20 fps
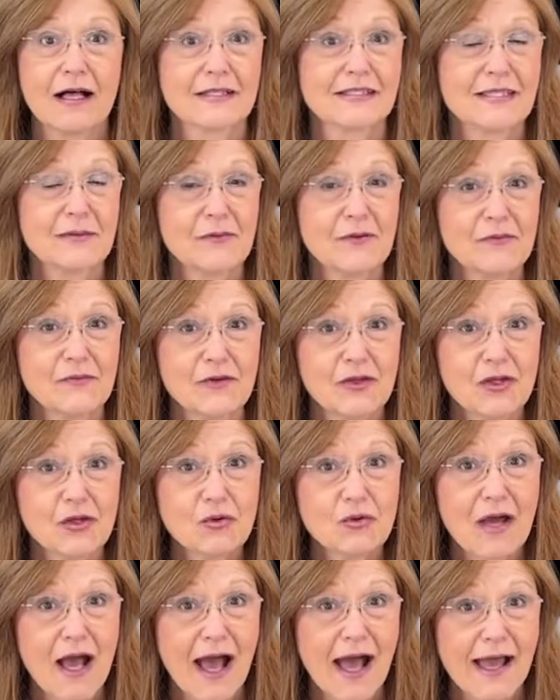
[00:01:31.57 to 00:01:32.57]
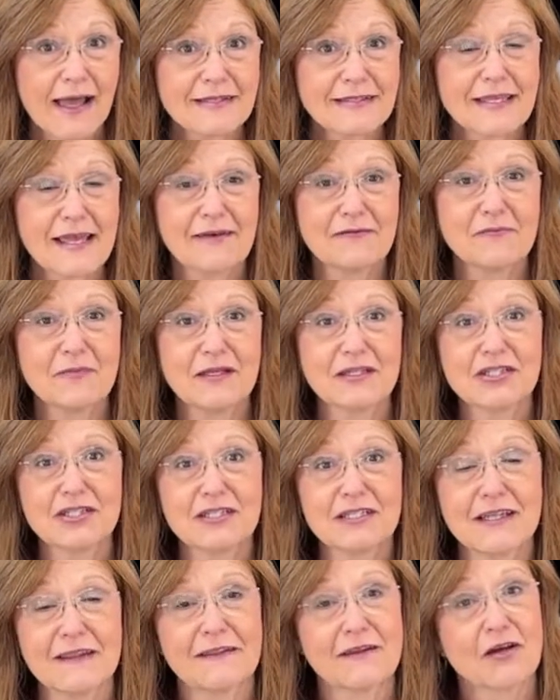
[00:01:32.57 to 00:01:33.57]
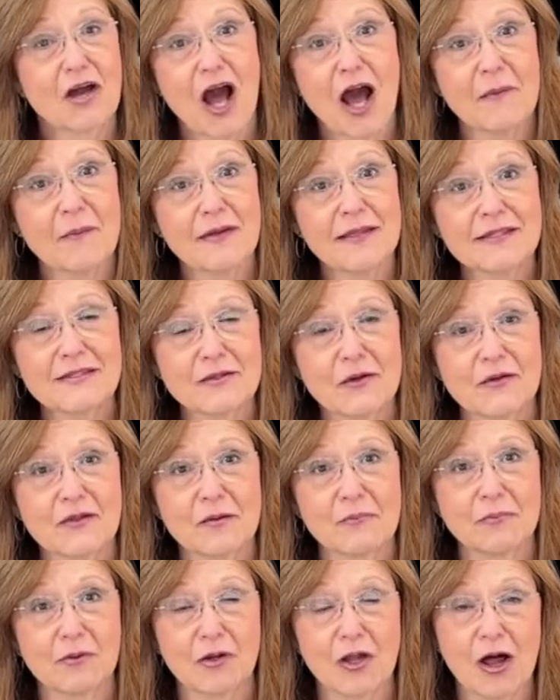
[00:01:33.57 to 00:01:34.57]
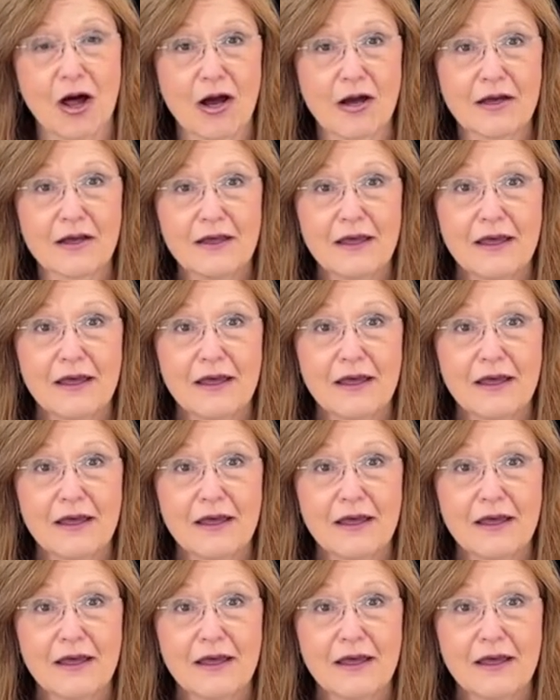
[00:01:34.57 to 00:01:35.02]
Some of you guys have mentioned in the comments on the blog